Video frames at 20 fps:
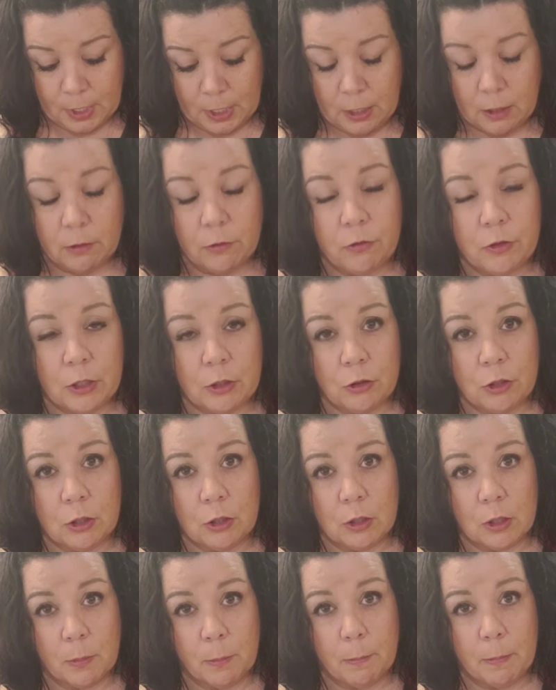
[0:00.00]
it'll start to
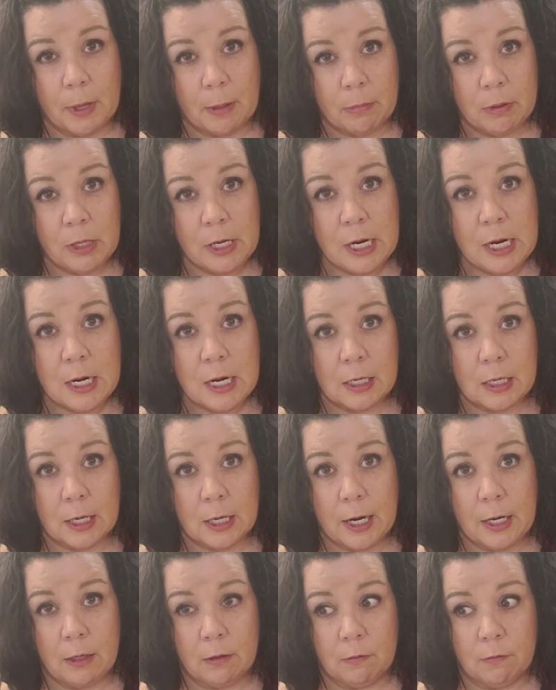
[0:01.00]
look bubbly
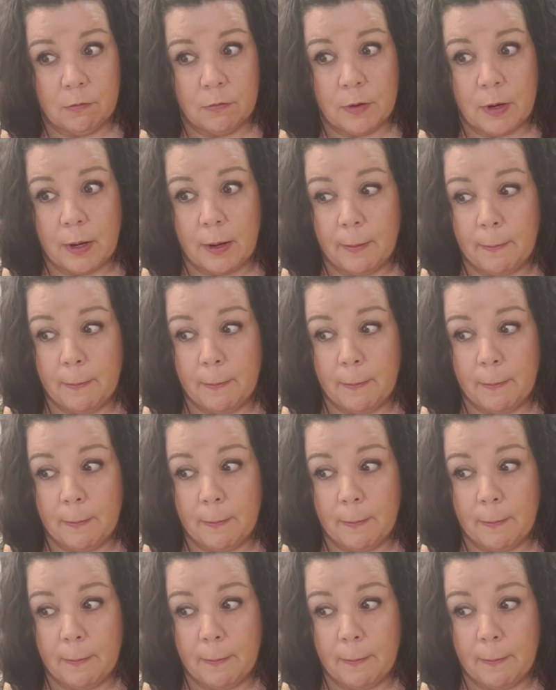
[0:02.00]
and kind of